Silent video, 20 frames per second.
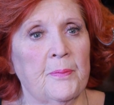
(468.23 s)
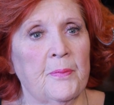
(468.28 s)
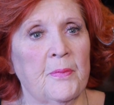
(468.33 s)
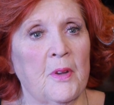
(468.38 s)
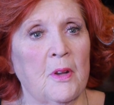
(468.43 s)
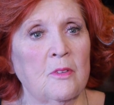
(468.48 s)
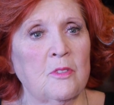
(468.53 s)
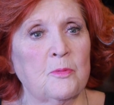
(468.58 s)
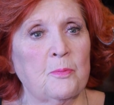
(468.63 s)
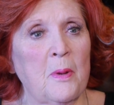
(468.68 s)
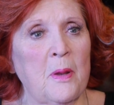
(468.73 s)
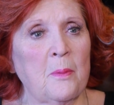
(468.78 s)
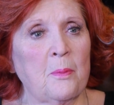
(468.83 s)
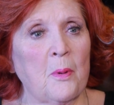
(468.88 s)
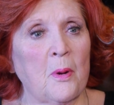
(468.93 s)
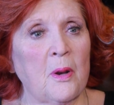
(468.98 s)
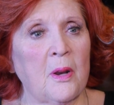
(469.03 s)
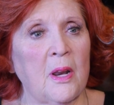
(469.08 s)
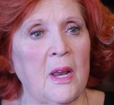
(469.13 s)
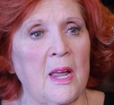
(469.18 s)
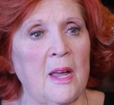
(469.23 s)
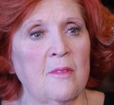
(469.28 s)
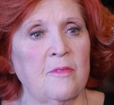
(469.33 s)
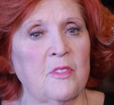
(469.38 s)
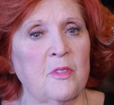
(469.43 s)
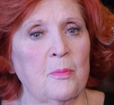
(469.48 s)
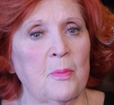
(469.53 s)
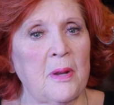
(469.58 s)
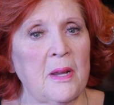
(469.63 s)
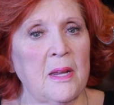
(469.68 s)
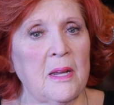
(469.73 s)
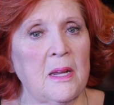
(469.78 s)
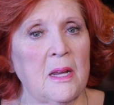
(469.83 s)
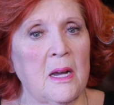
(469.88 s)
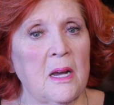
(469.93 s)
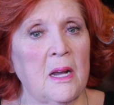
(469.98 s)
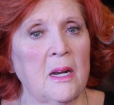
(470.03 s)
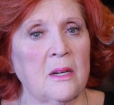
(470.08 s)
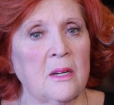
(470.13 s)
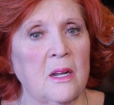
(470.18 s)
Those people loved me
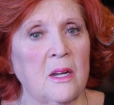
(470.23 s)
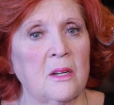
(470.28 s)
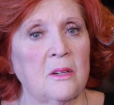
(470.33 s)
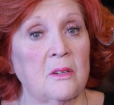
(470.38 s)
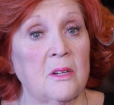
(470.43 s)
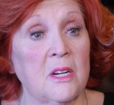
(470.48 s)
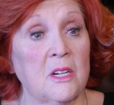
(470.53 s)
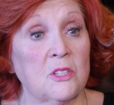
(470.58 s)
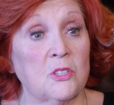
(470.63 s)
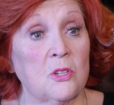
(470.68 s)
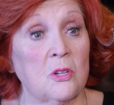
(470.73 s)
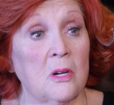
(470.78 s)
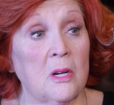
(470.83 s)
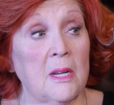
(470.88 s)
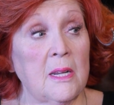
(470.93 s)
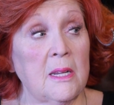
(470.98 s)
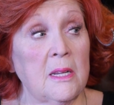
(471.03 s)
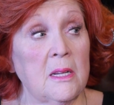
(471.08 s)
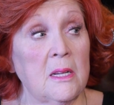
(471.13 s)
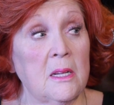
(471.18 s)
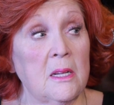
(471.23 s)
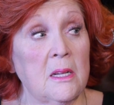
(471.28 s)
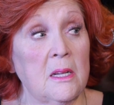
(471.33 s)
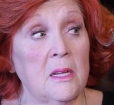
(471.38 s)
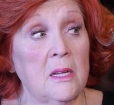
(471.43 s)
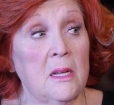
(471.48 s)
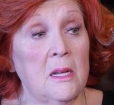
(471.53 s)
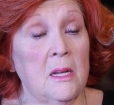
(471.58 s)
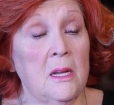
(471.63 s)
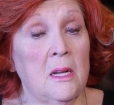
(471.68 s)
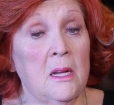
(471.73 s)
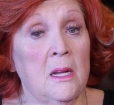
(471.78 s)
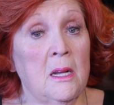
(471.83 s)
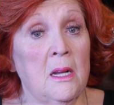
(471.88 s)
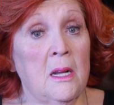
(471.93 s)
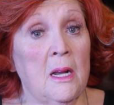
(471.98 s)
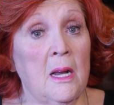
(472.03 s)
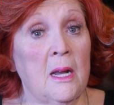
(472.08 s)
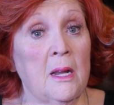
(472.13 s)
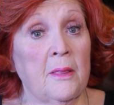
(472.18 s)
unconditionally.
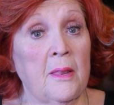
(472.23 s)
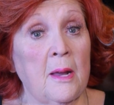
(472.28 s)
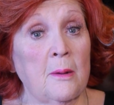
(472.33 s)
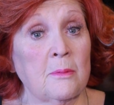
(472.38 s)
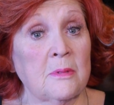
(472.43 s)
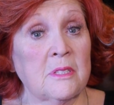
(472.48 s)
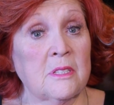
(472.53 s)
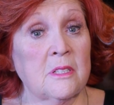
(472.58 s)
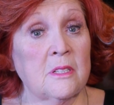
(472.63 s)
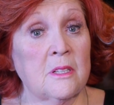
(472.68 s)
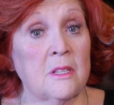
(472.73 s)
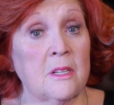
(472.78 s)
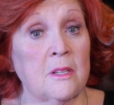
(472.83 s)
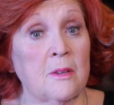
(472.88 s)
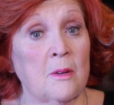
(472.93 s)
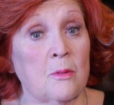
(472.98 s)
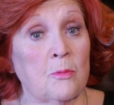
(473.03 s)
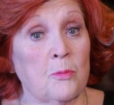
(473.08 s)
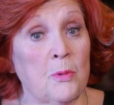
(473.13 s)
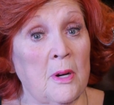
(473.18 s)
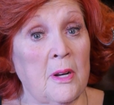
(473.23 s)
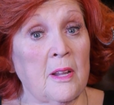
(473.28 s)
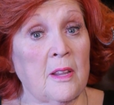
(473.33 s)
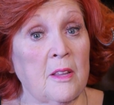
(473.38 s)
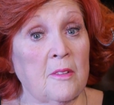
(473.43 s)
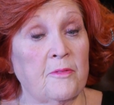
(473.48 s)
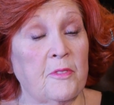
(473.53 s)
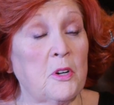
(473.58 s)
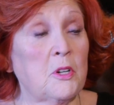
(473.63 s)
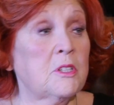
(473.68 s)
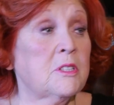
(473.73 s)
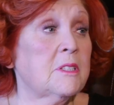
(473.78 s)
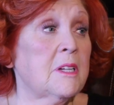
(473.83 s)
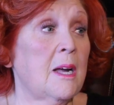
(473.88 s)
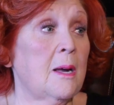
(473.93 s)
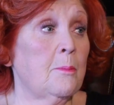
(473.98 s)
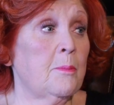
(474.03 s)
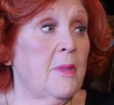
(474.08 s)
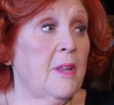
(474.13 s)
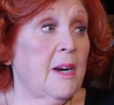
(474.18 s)
And that was really the first
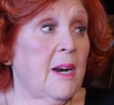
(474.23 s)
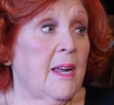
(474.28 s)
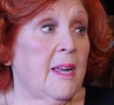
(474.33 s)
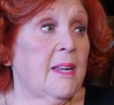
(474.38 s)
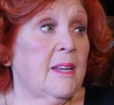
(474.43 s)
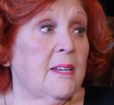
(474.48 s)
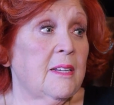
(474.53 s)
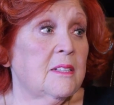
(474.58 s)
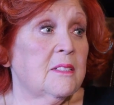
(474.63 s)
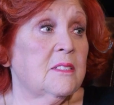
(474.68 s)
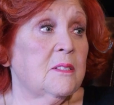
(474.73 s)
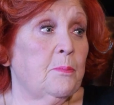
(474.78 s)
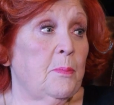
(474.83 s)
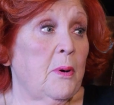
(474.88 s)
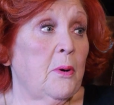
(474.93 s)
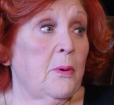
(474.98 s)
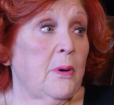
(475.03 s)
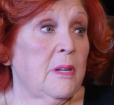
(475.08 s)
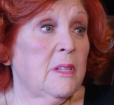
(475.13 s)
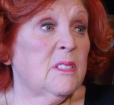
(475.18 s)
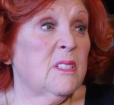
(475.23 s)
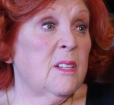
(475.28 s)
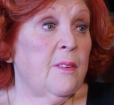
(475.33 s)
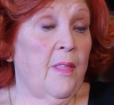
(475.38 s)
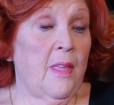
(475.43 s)
time that I had experienced